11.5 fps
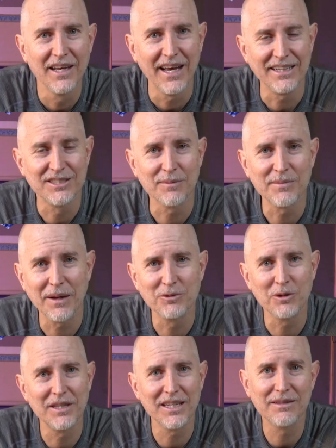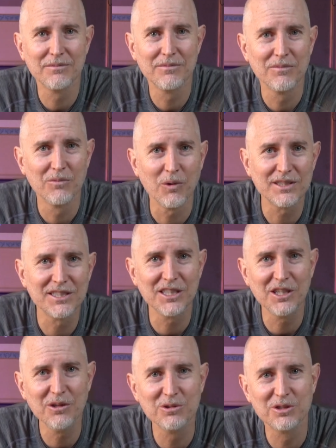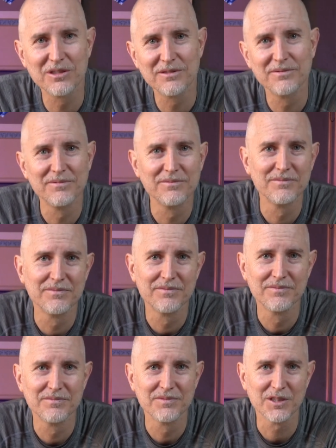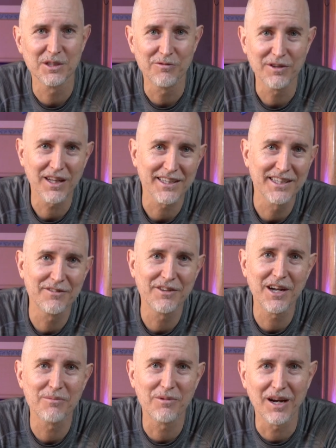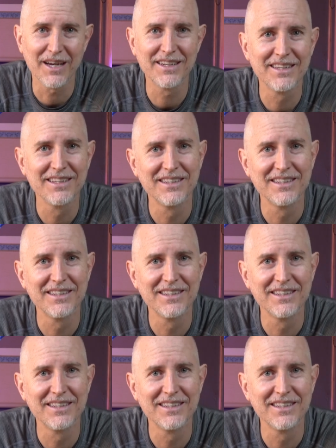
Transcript: And sometimes we think, what's the use? You feel like giving up, right?